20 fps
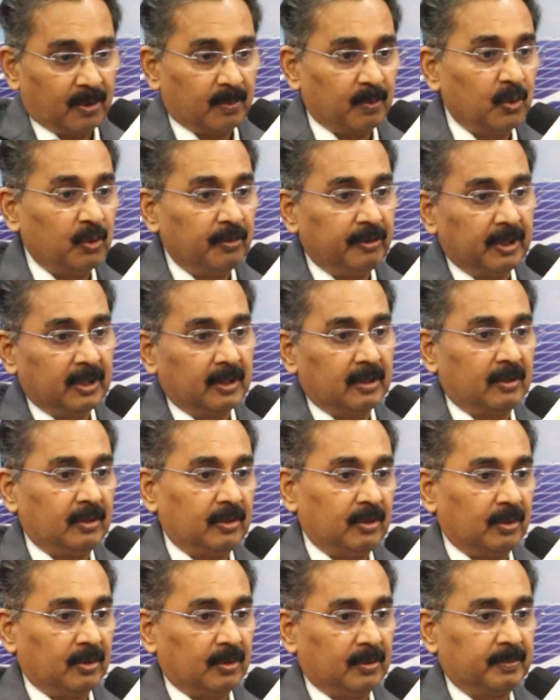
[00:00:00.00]
moving
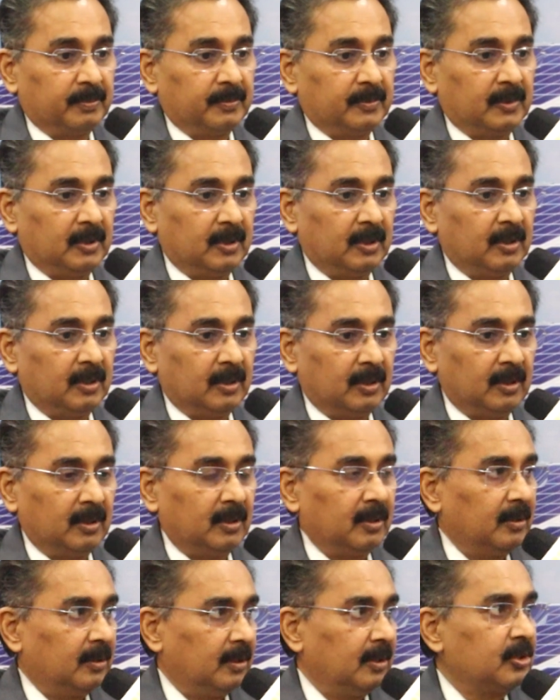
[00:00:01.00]

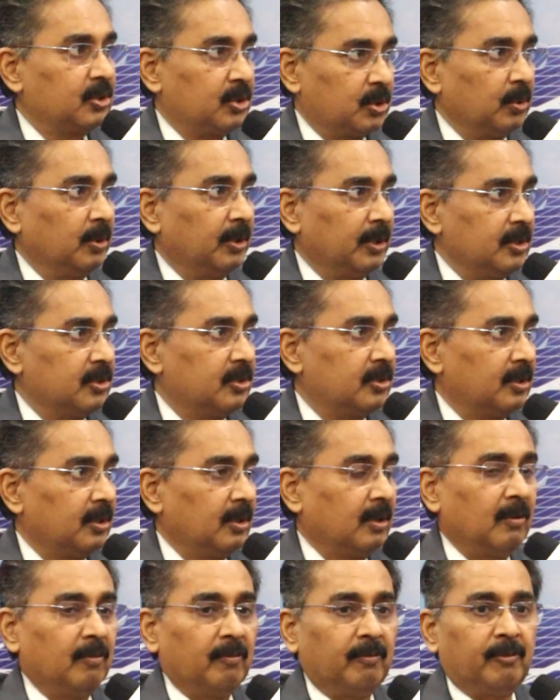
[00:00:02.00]
storage.
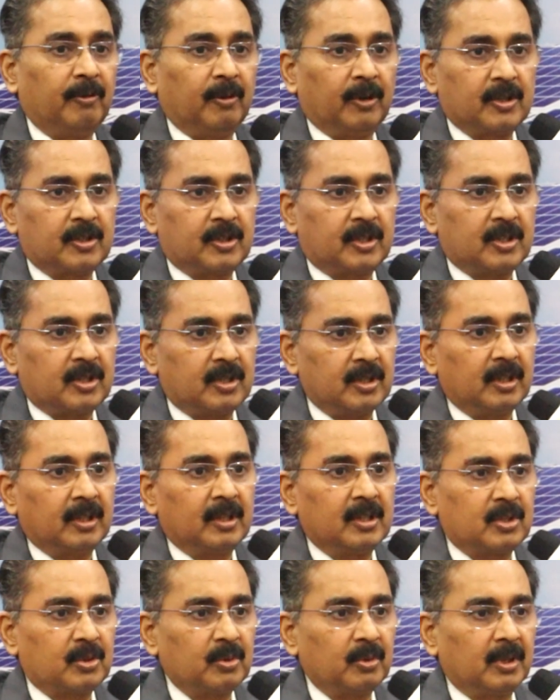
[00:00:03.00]
For
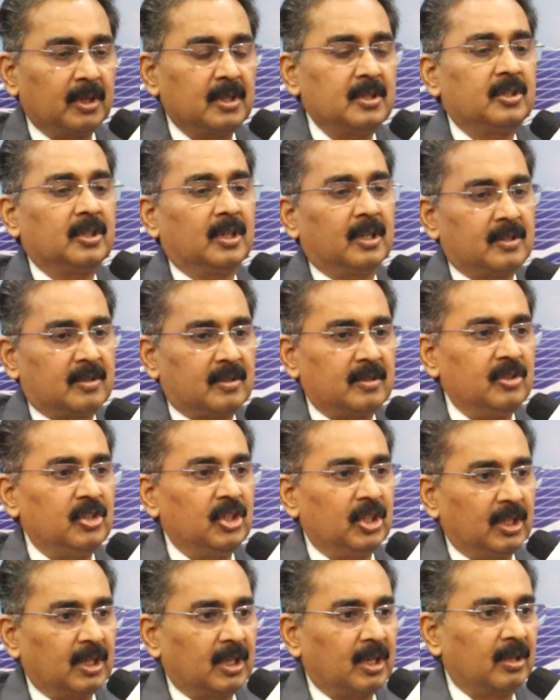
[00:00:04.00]
stationary storage, yes,
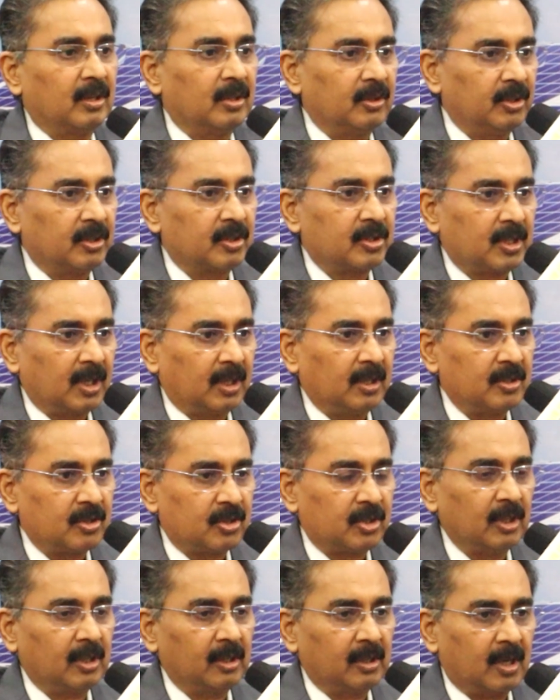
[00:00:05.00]
zinc and others can
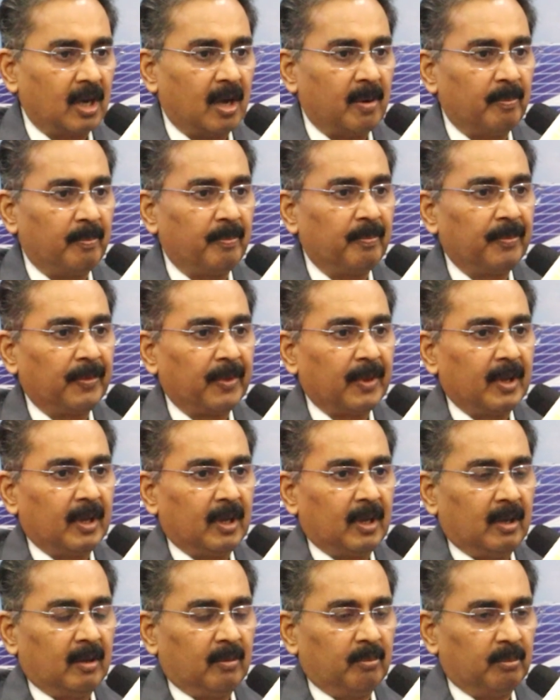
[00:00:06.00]
still come,
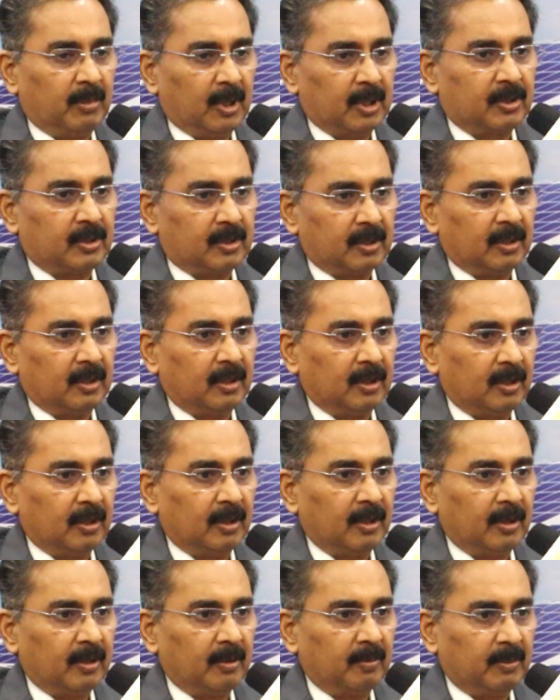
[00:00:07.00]
but
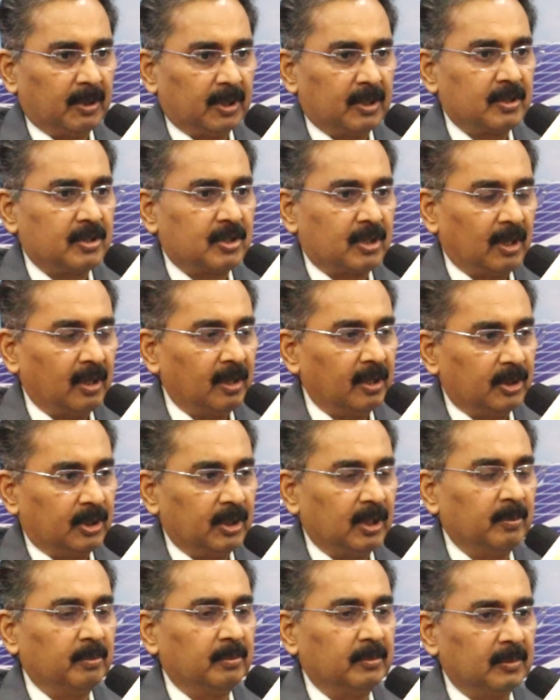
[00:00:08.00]
still
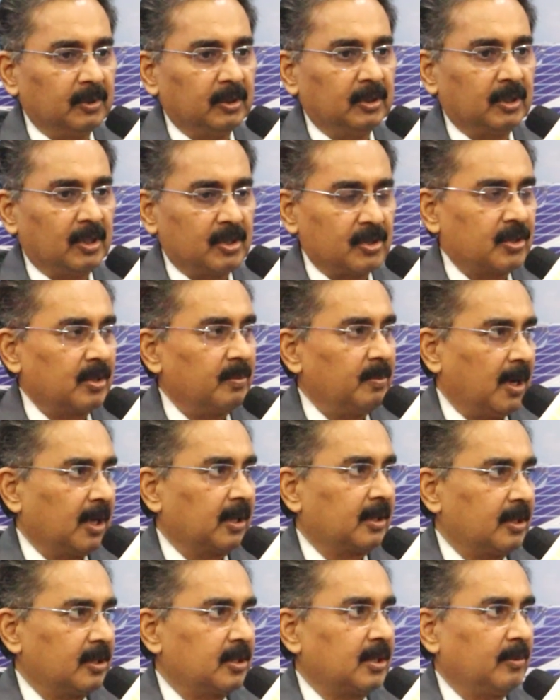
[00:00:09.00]
lithium runs the
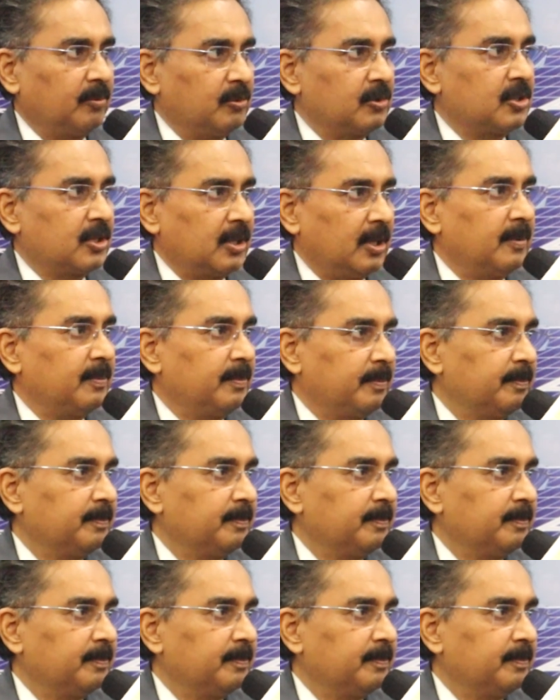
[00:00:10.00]
market, I would say.